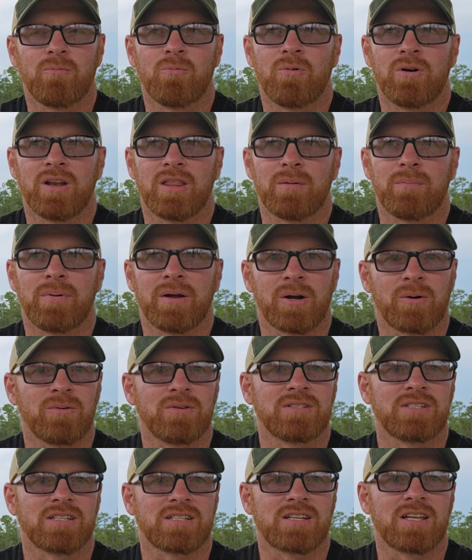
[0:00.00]
of the big ones
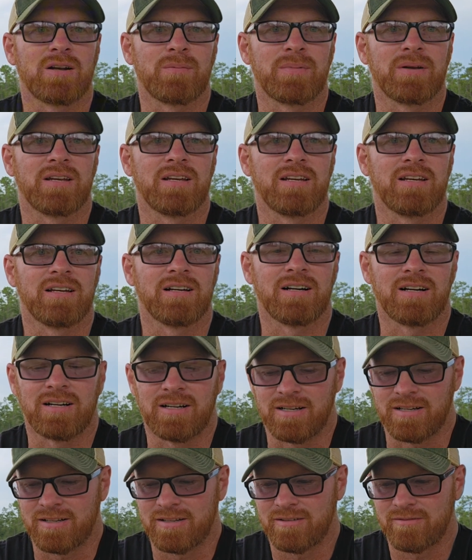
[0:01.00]
is going to be
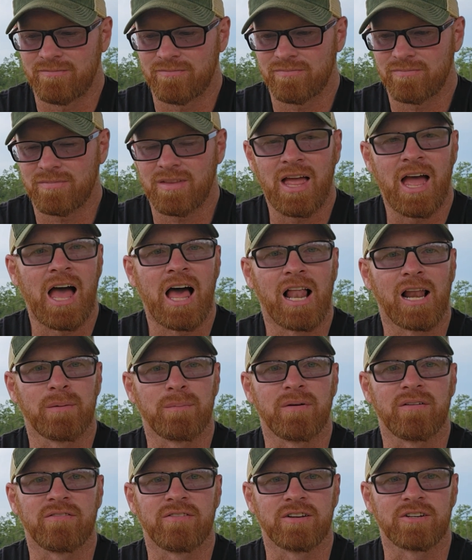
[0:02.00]

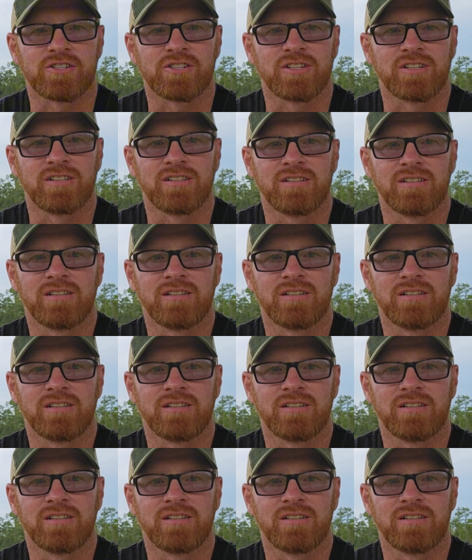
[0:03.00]
halibut fishing.